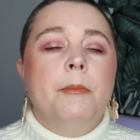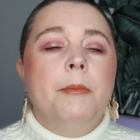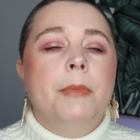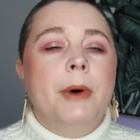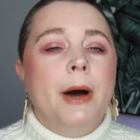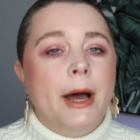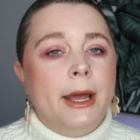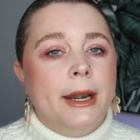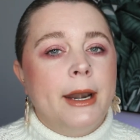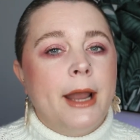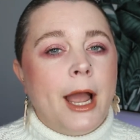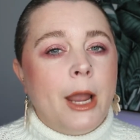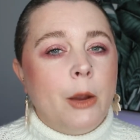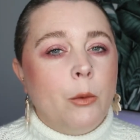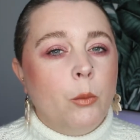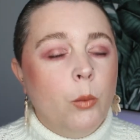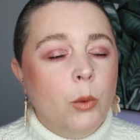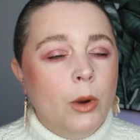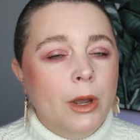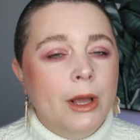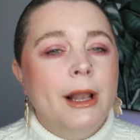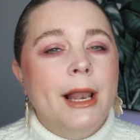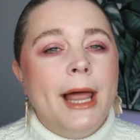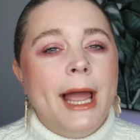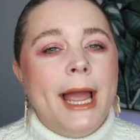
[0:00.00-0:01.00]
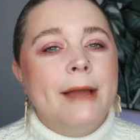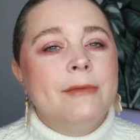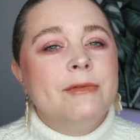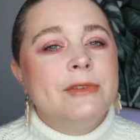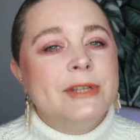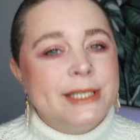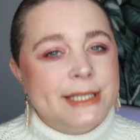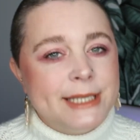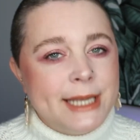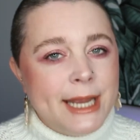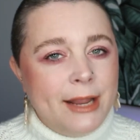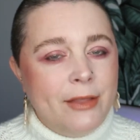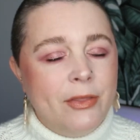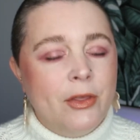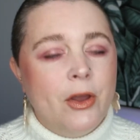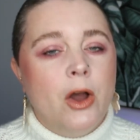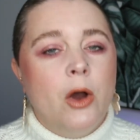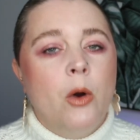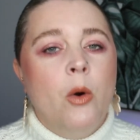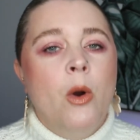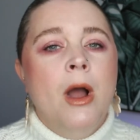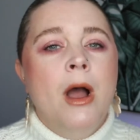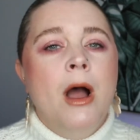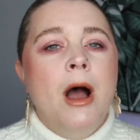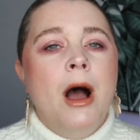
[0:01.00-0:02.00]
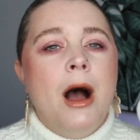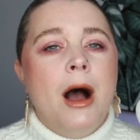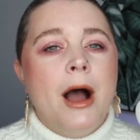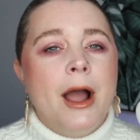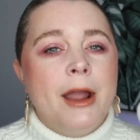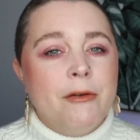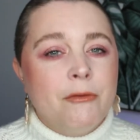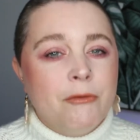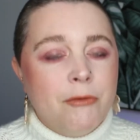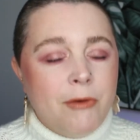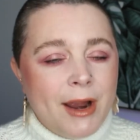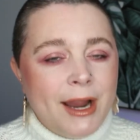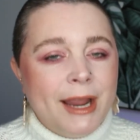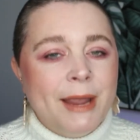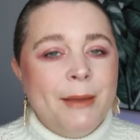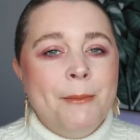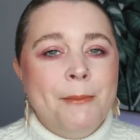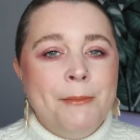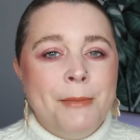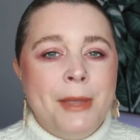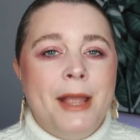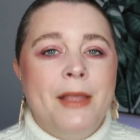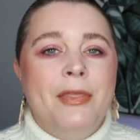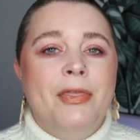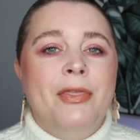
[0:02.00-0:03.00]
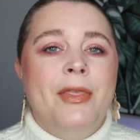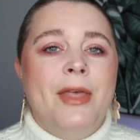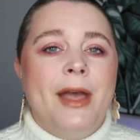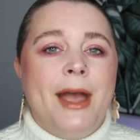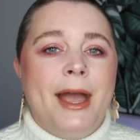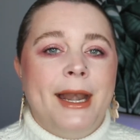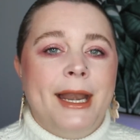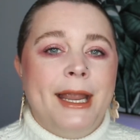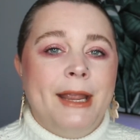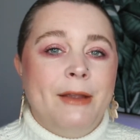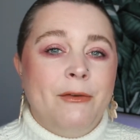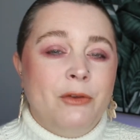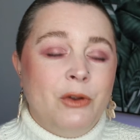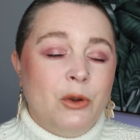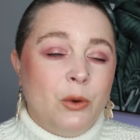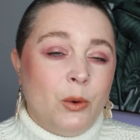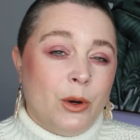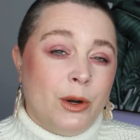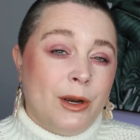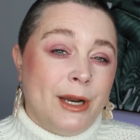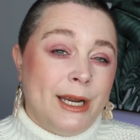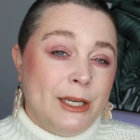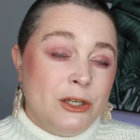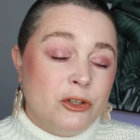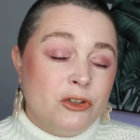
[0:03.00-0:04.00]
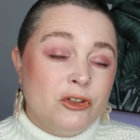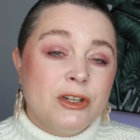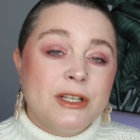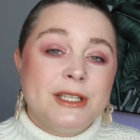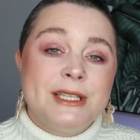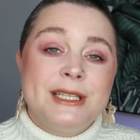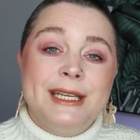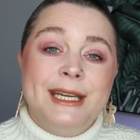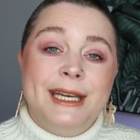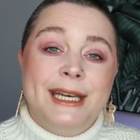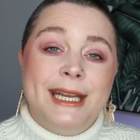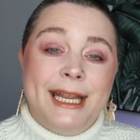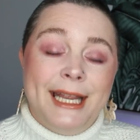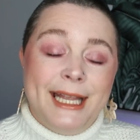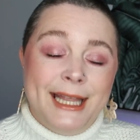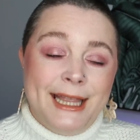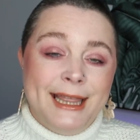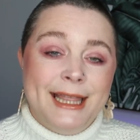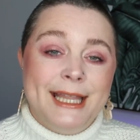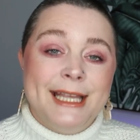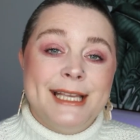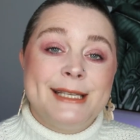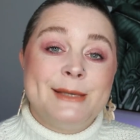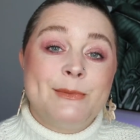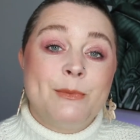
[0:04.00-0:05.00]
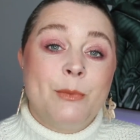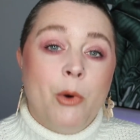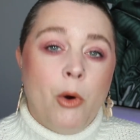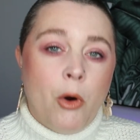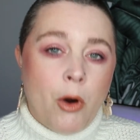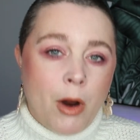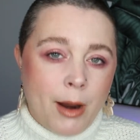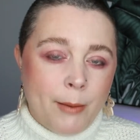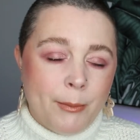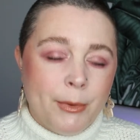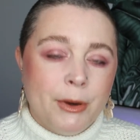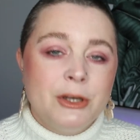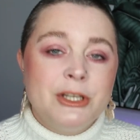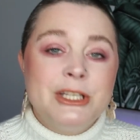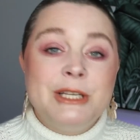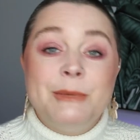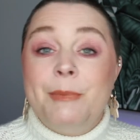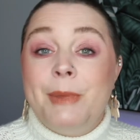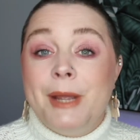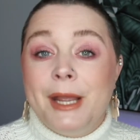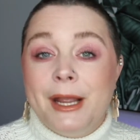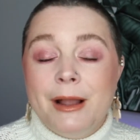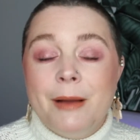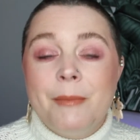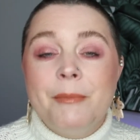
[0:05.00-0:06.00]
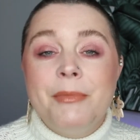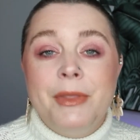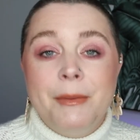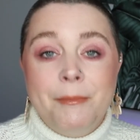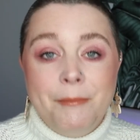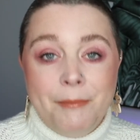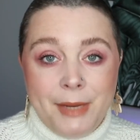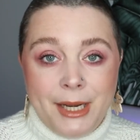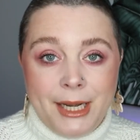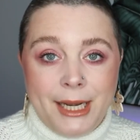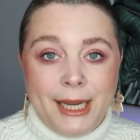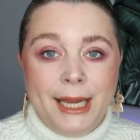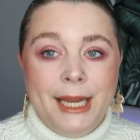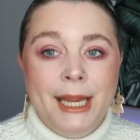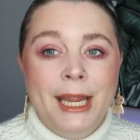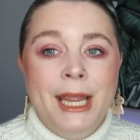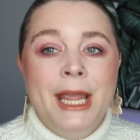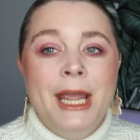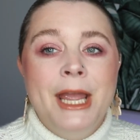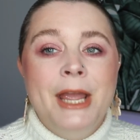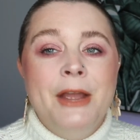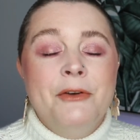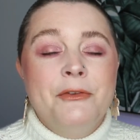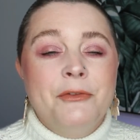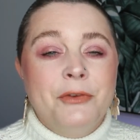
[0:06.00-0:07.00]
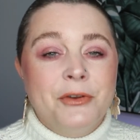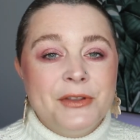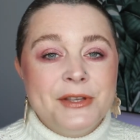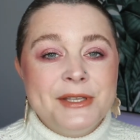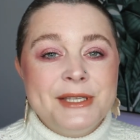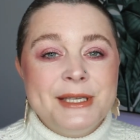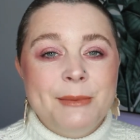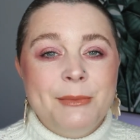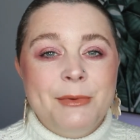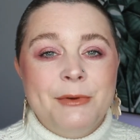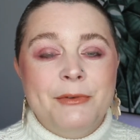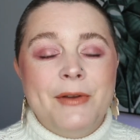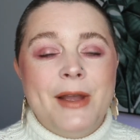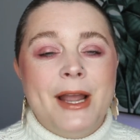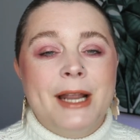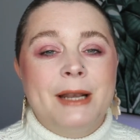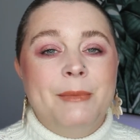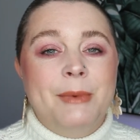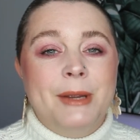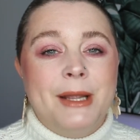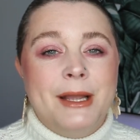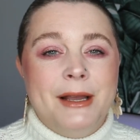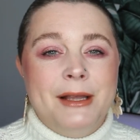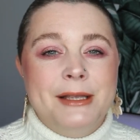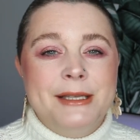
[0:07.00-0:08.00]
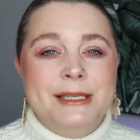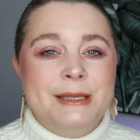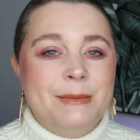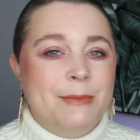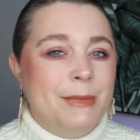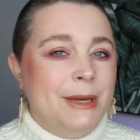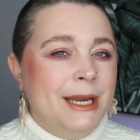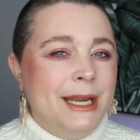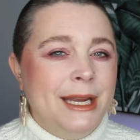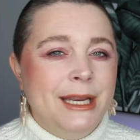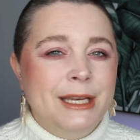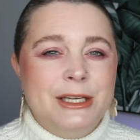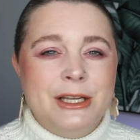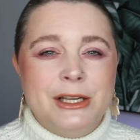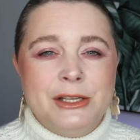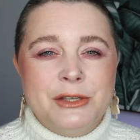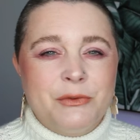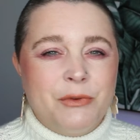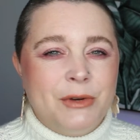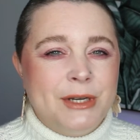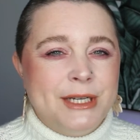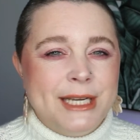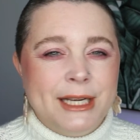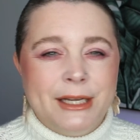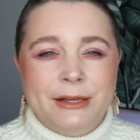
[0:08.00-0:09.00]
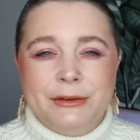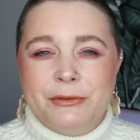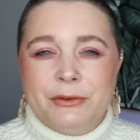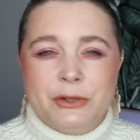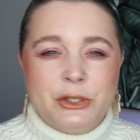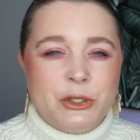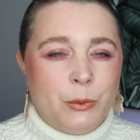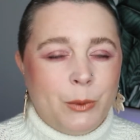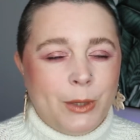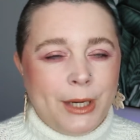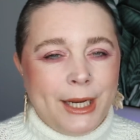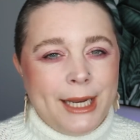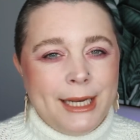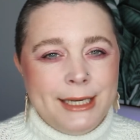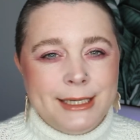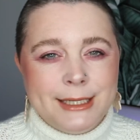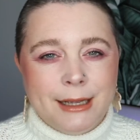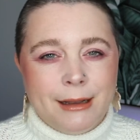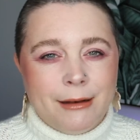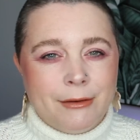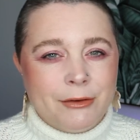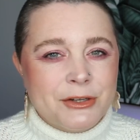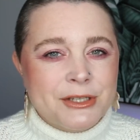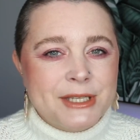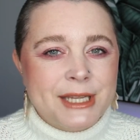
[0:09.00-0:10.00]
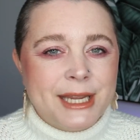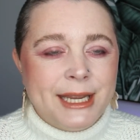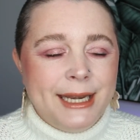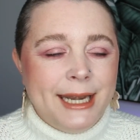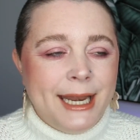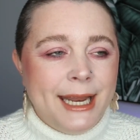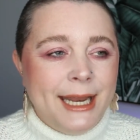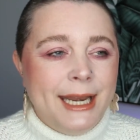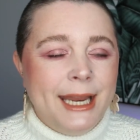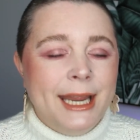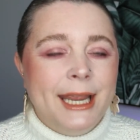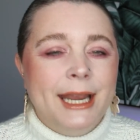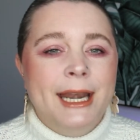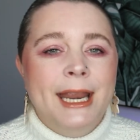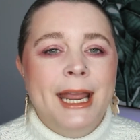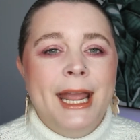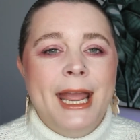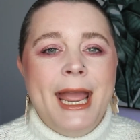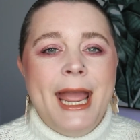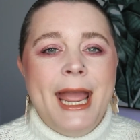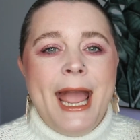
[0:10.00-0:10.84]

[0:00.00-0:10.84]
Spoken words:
But I will have to say though, I recommend that if you are interested in this primer to pick up the mini for the simple fact because the mini does retail for $28 Canadian.